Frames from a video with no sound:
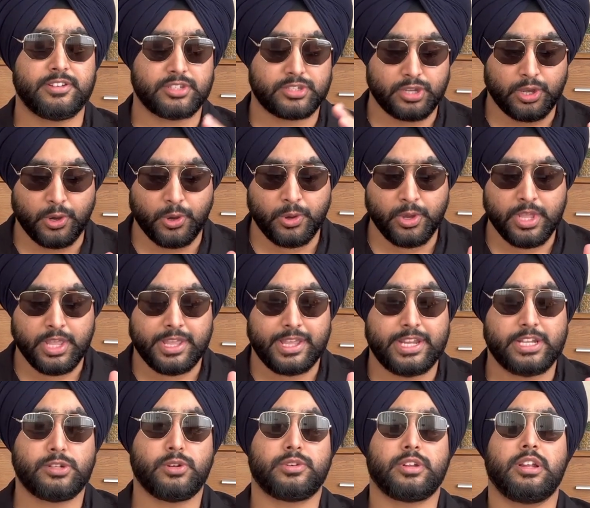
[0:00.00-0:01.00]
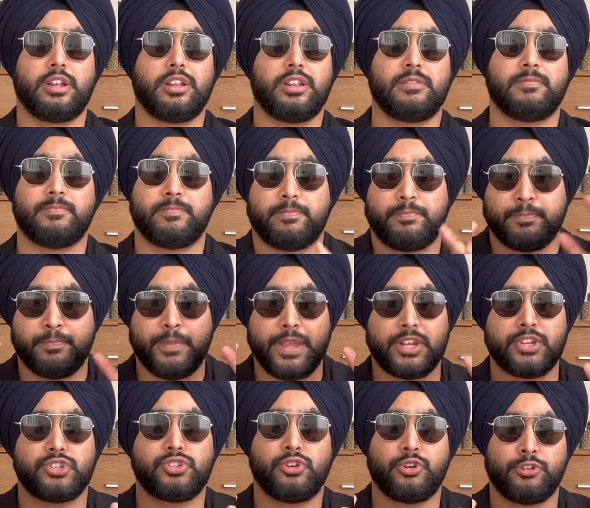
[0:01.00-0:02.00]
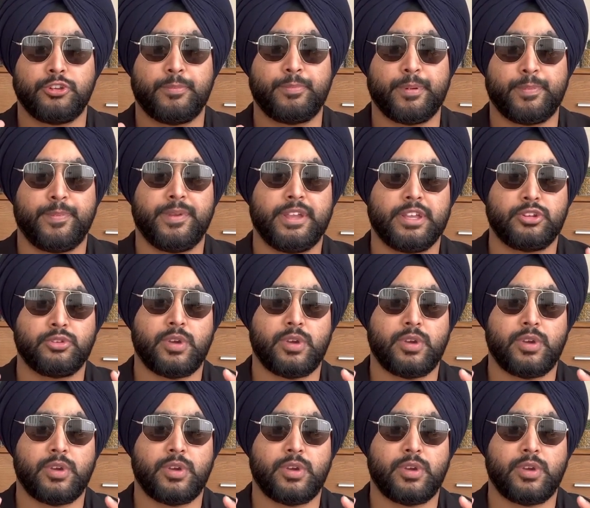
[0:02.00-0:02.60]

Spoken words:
So in total, make sure you're prepared